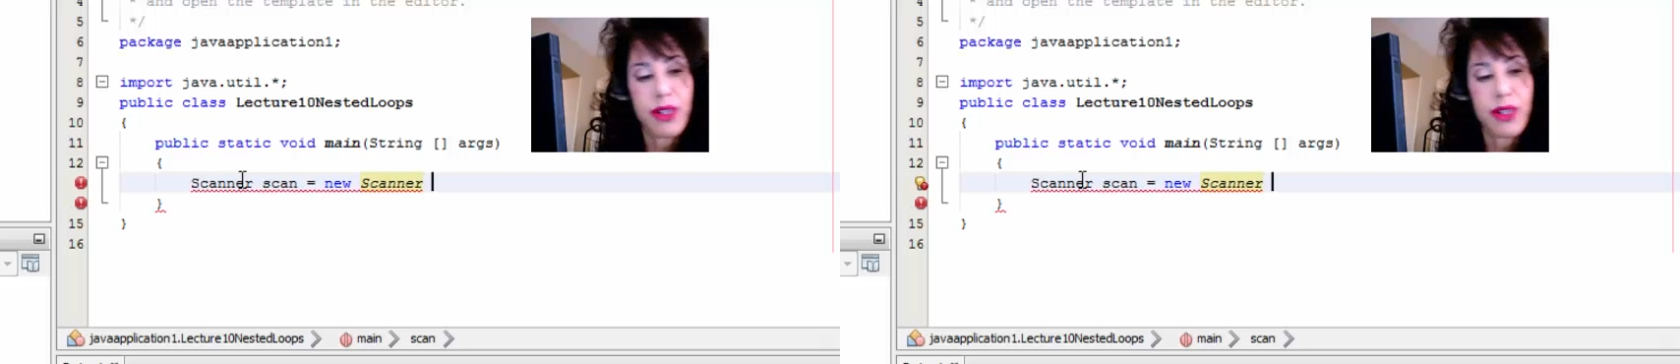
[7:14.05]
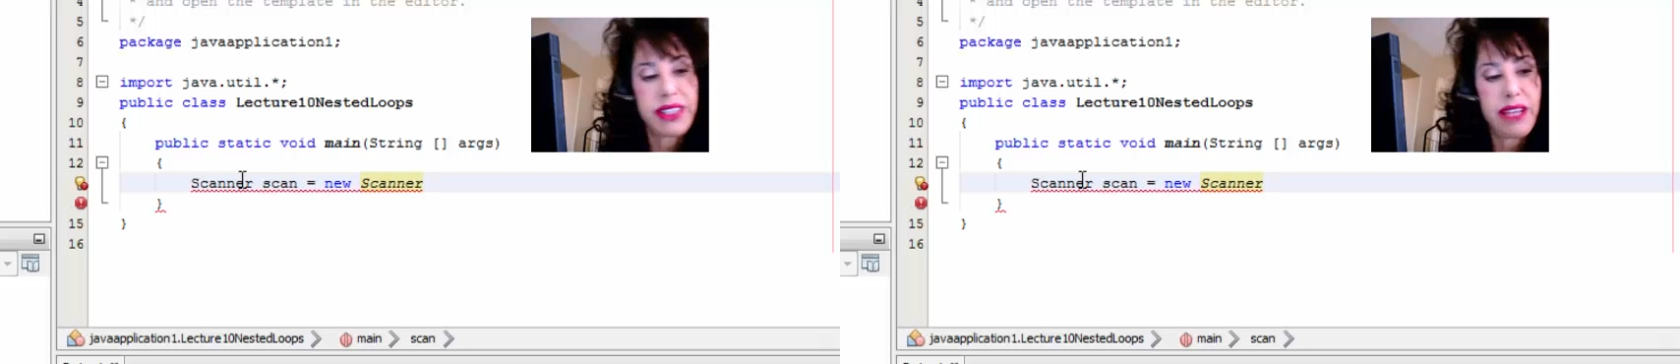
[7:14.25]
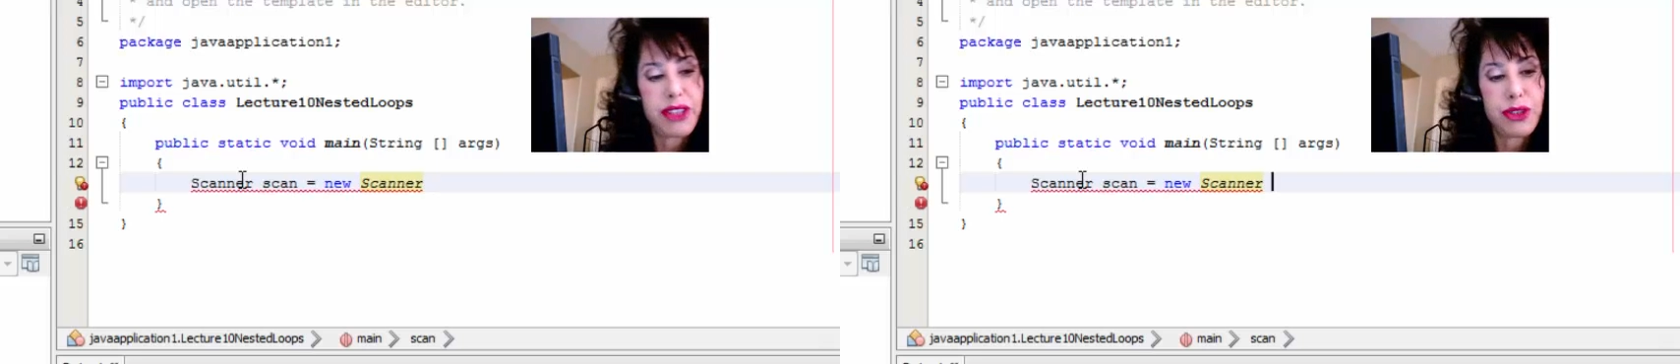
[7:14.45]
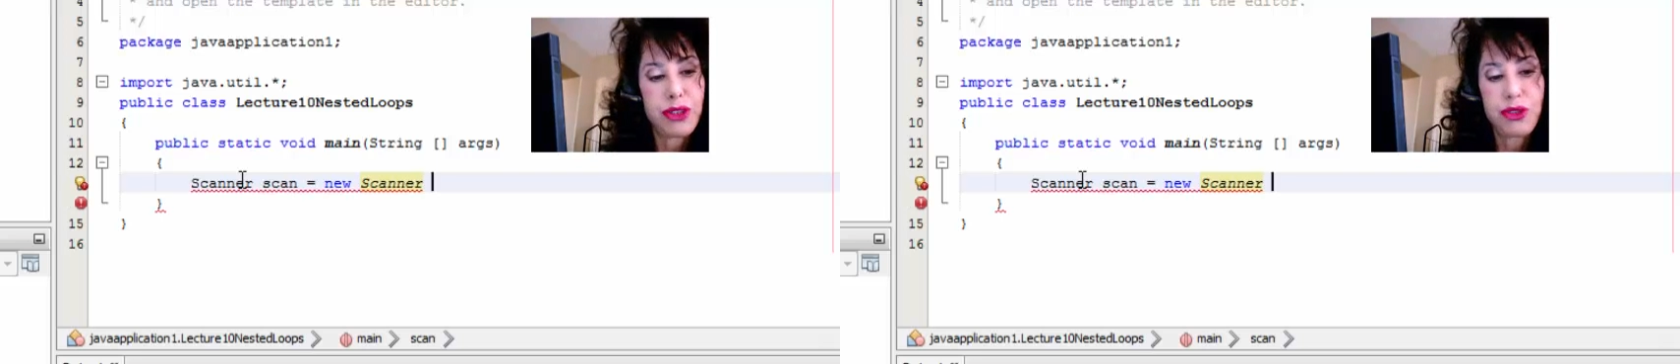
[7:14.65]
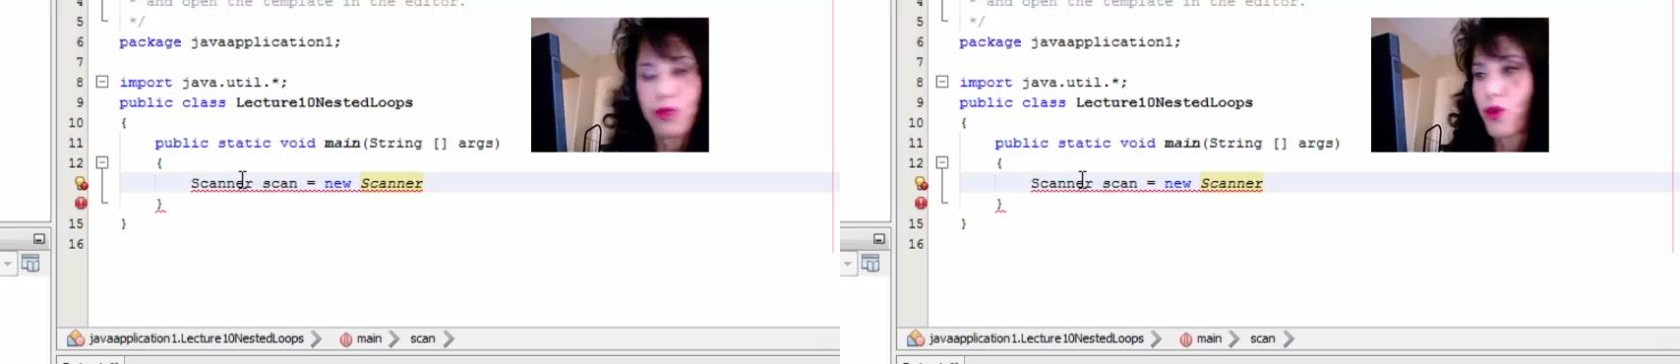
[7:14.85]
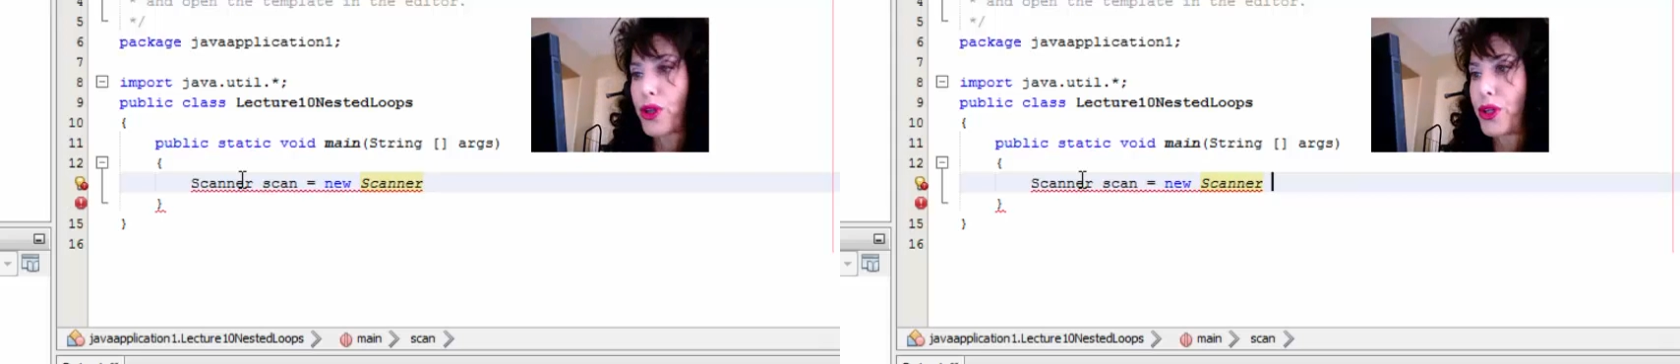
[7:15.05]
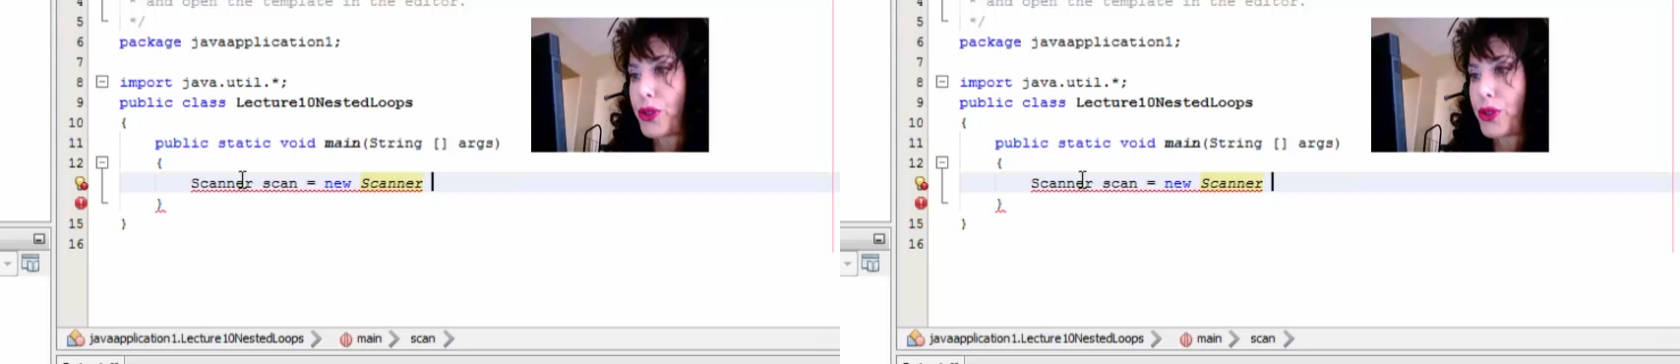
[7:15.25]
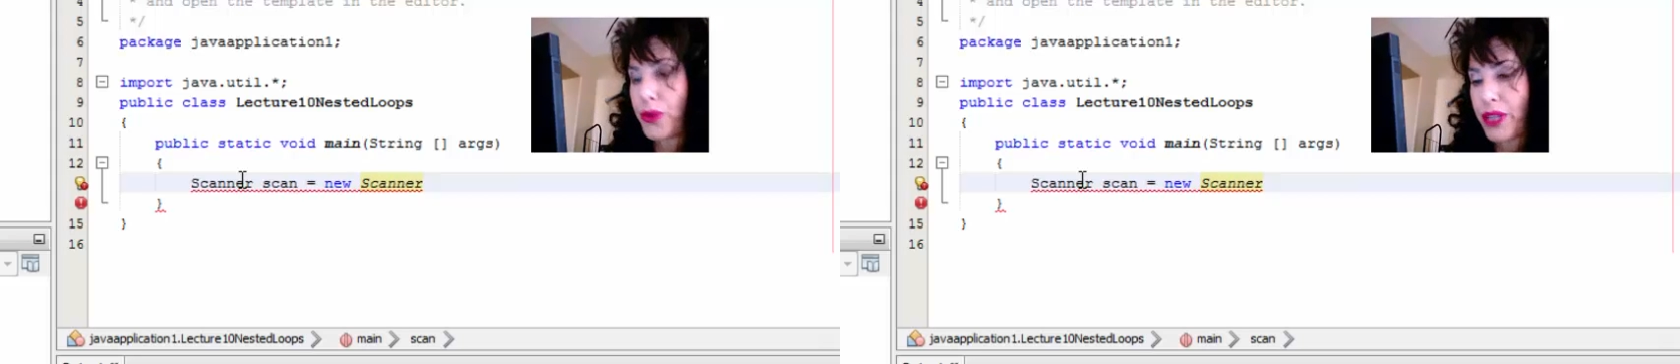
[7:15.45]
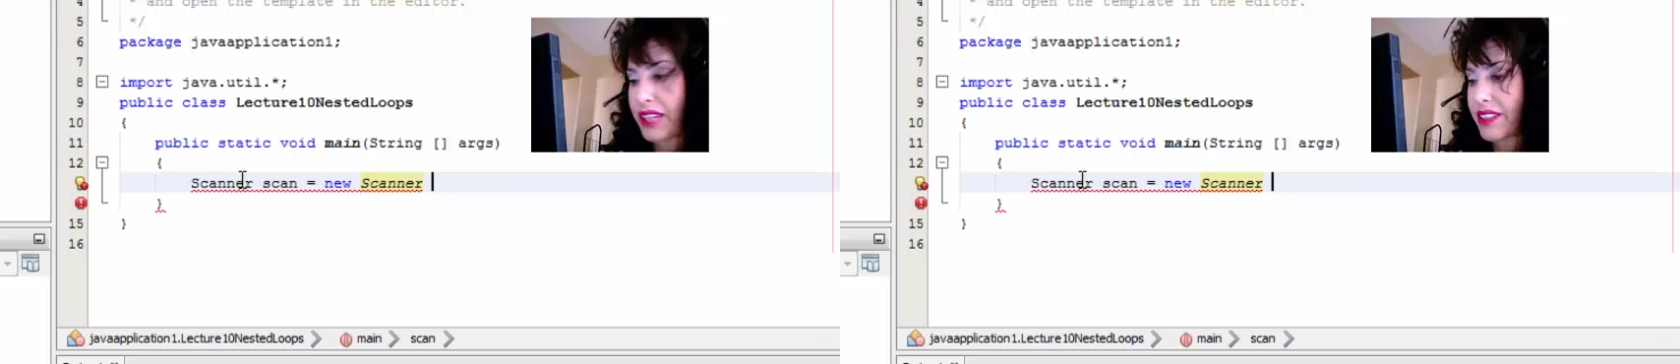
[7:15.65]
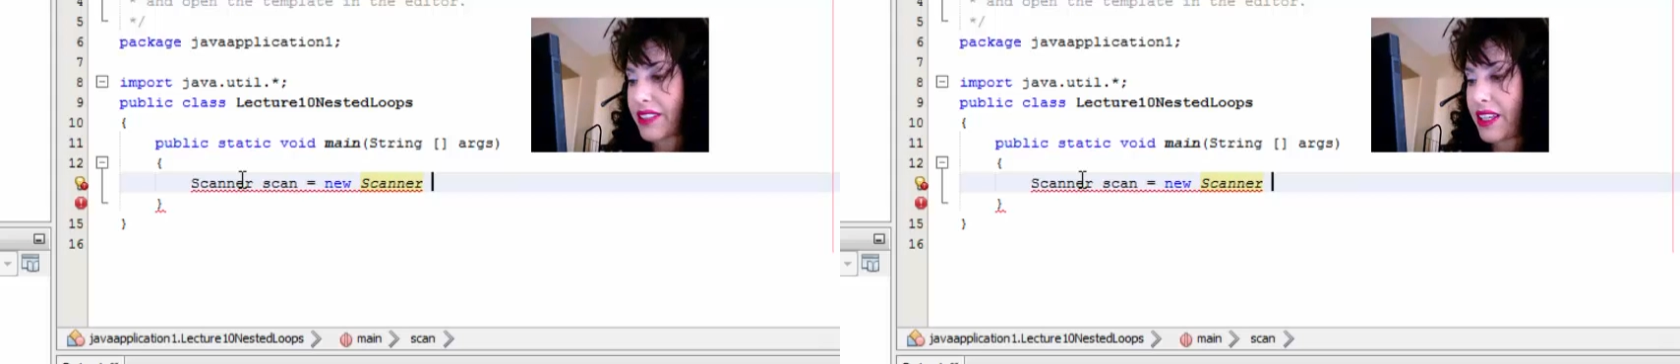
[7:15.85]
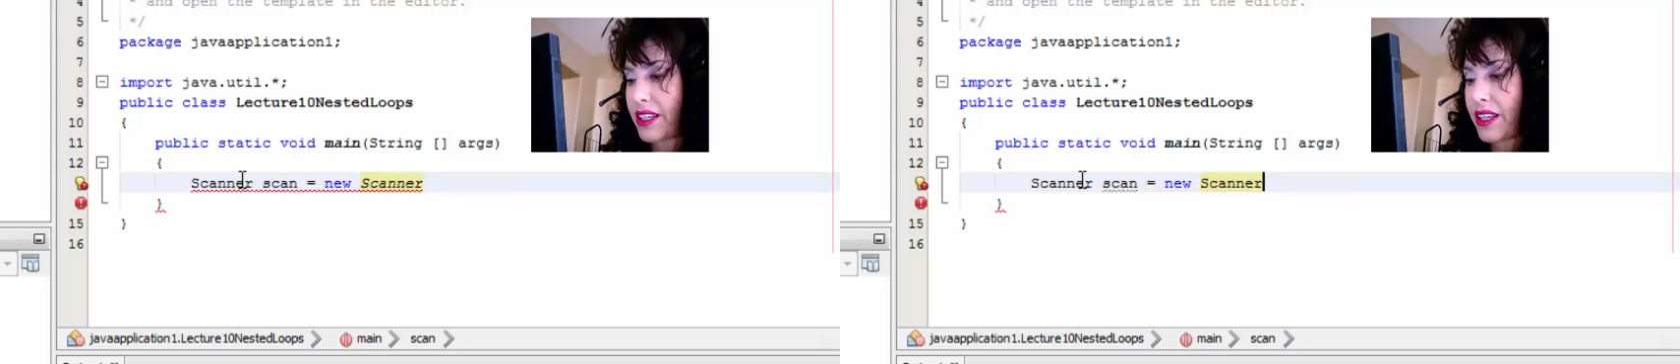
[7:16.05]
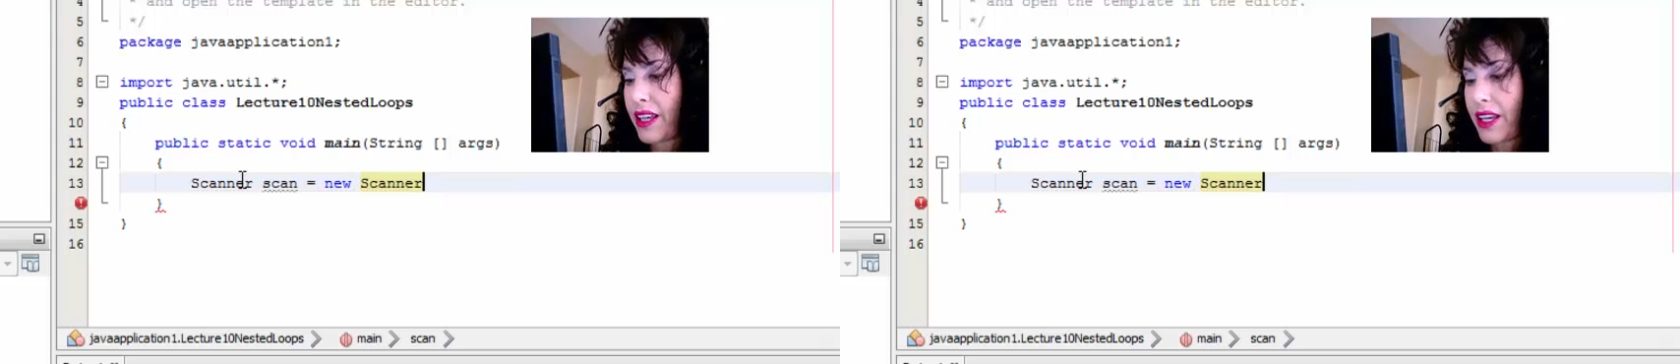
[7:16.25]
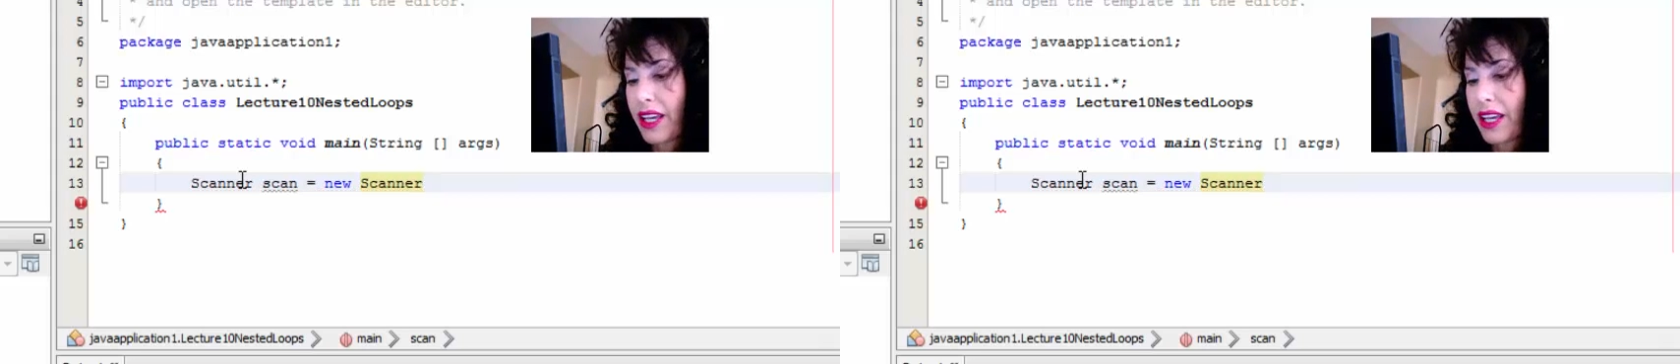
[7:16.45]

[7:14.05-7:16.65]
you always have to use the word new. That's key.